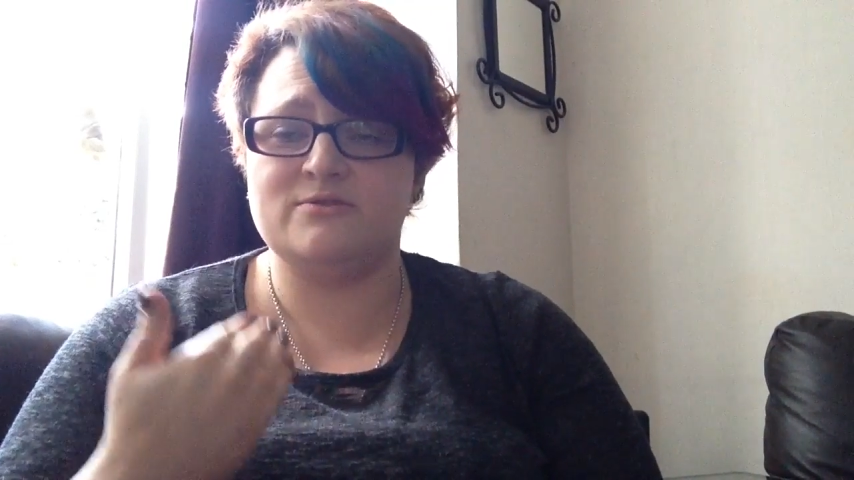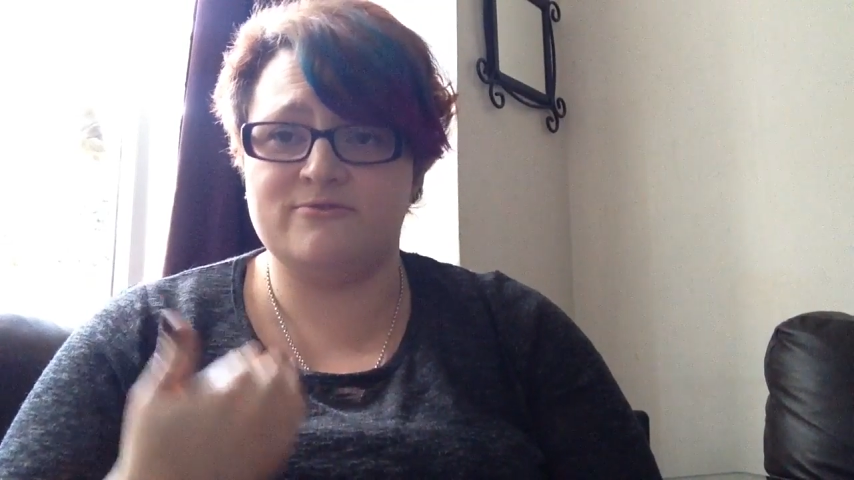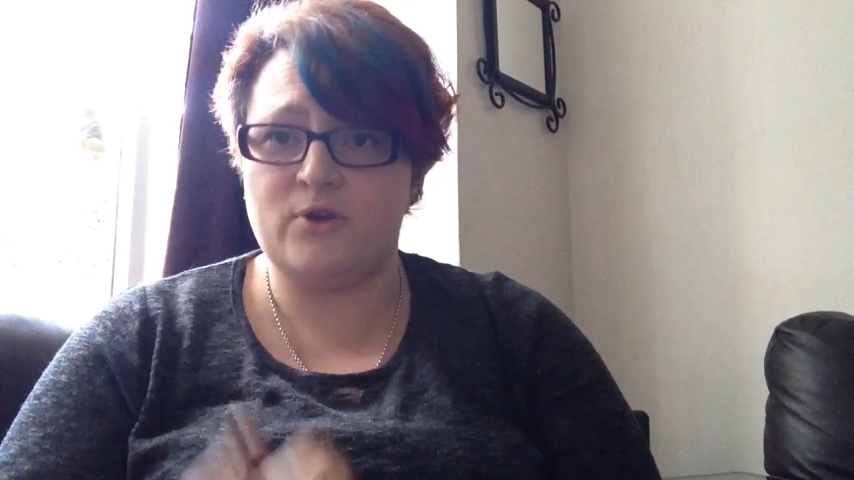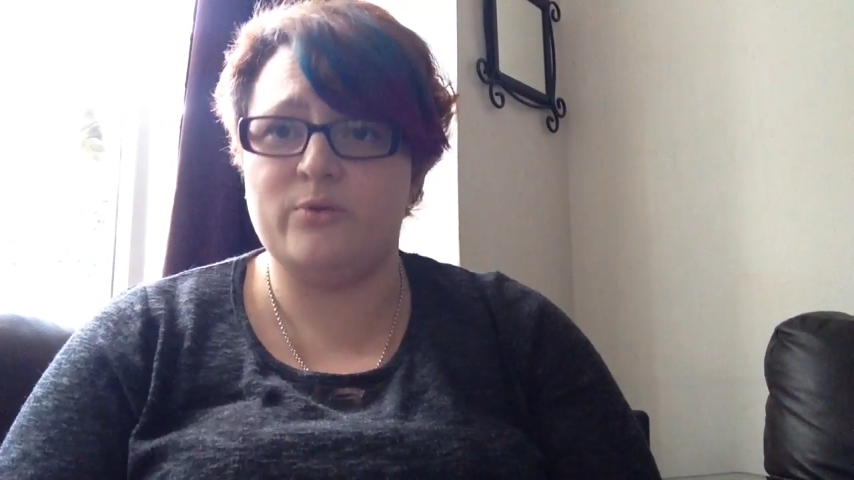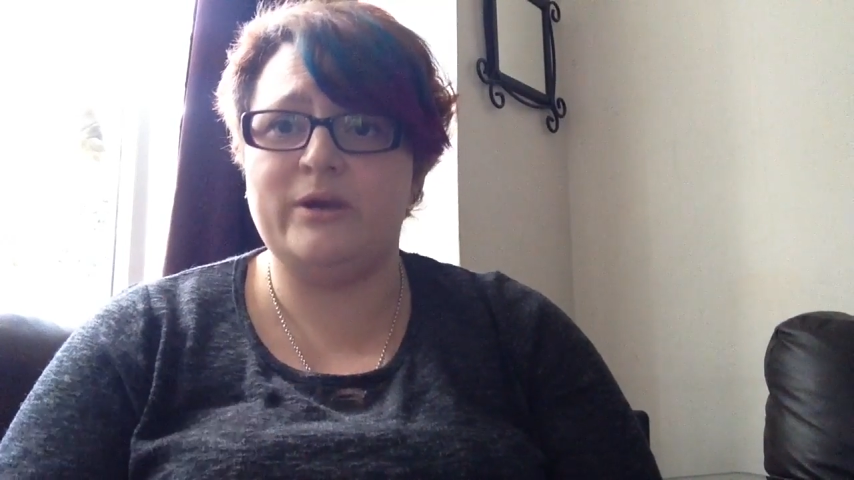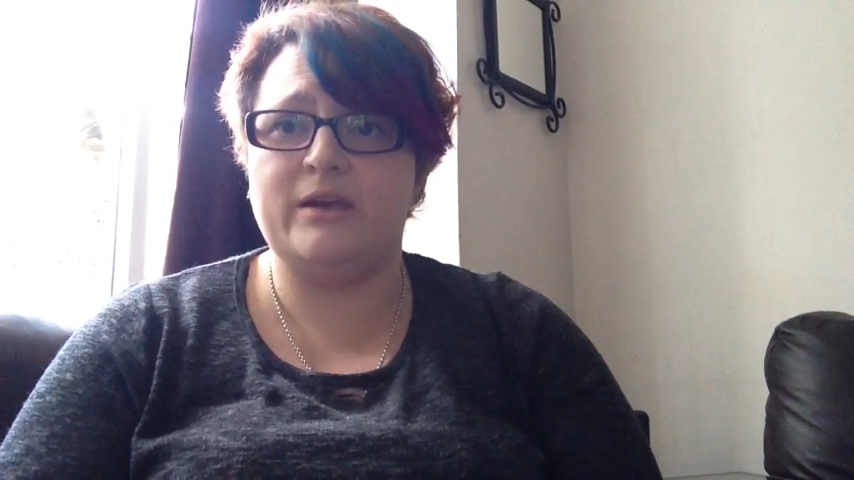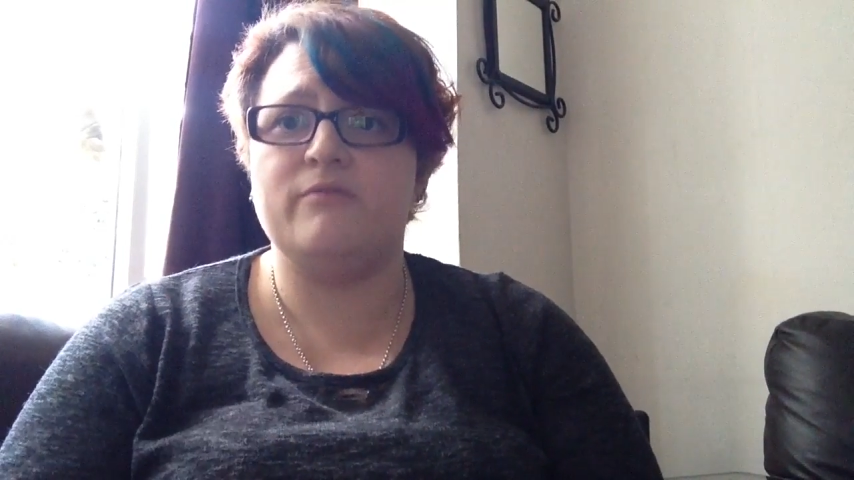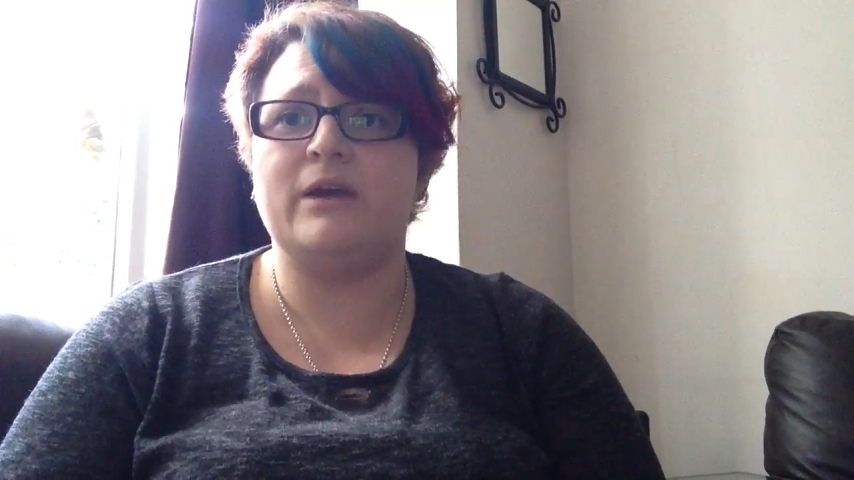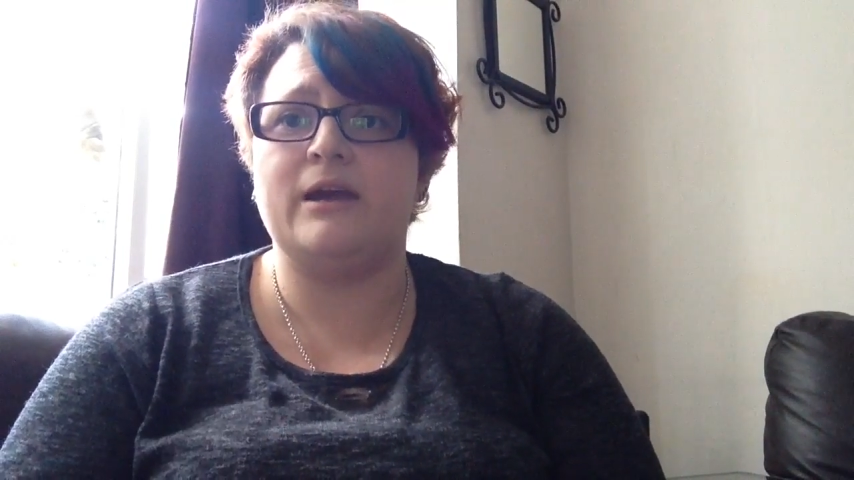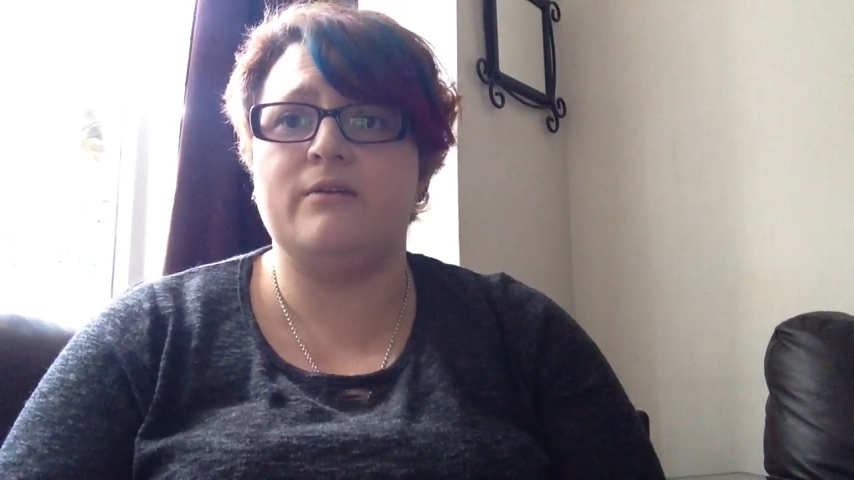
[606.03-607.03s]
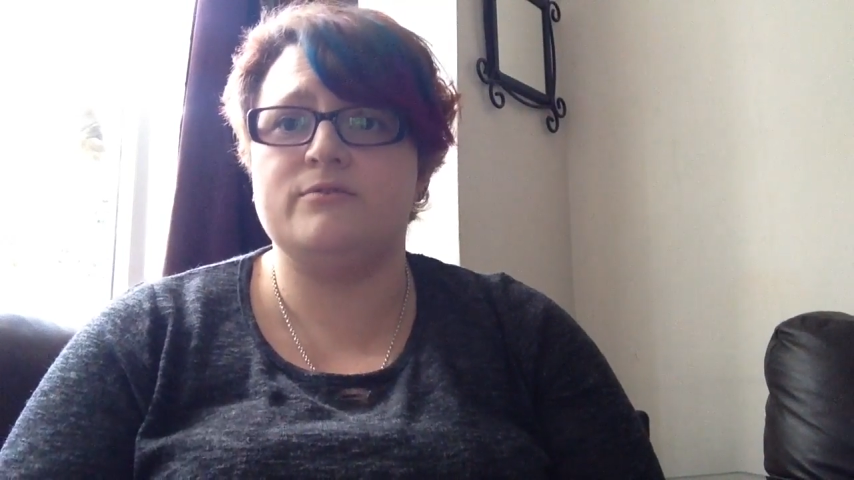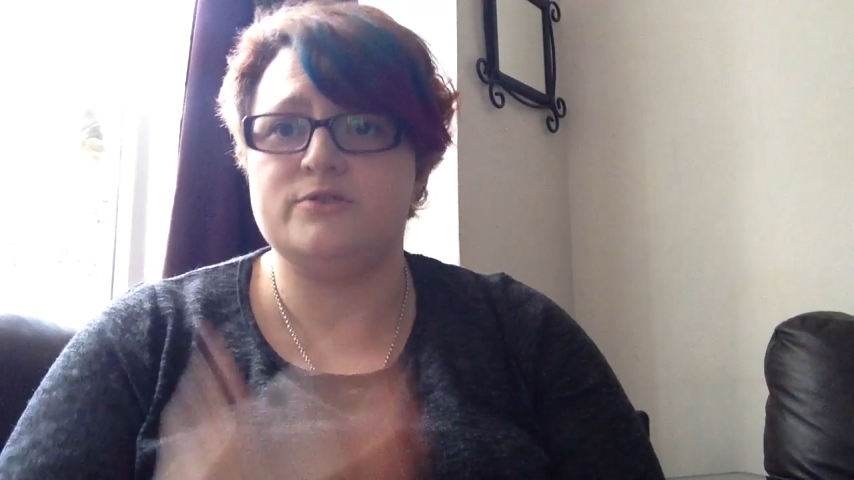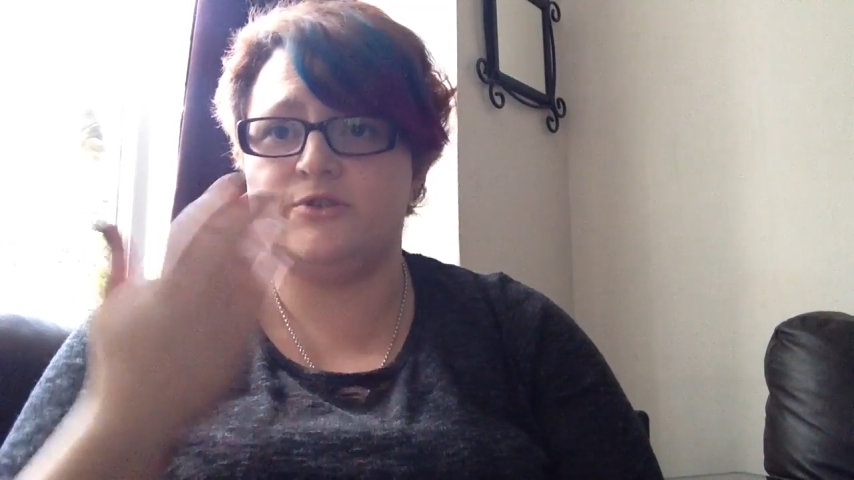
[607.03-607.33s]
following it round,